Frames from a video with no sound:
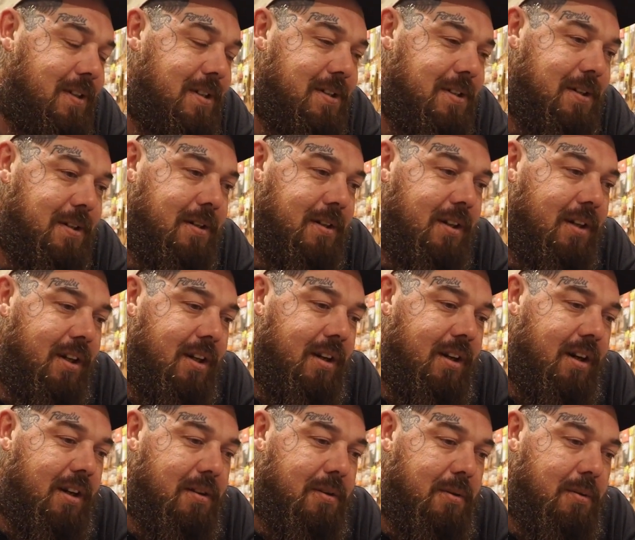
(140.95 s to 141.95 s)
So
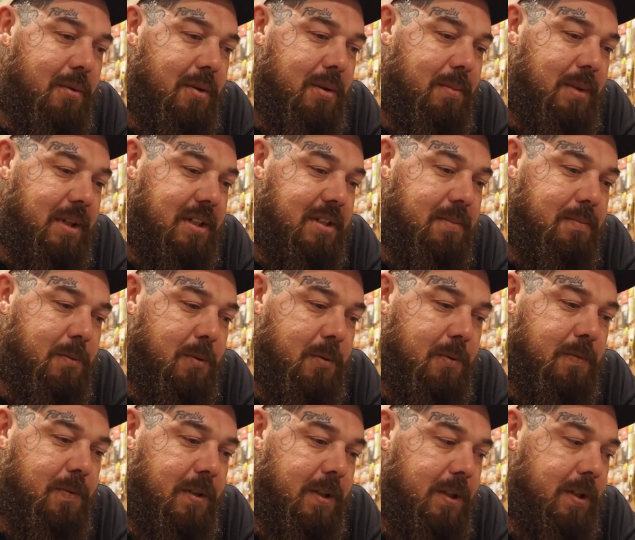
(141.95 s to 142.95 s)
I thought I wanted to make some more
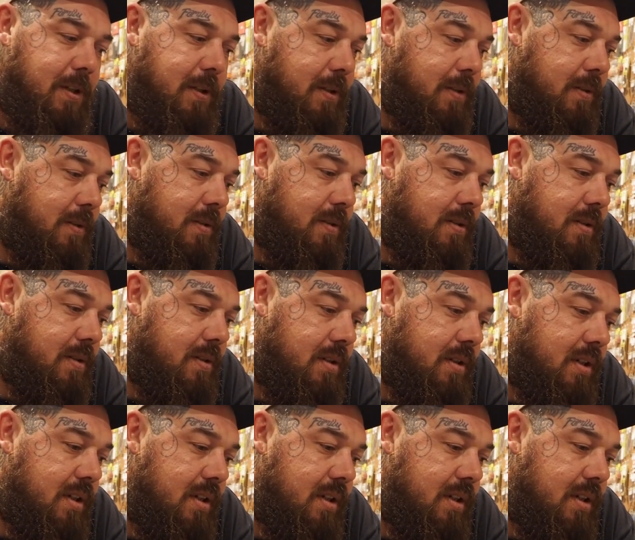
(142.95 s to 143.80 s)
videos.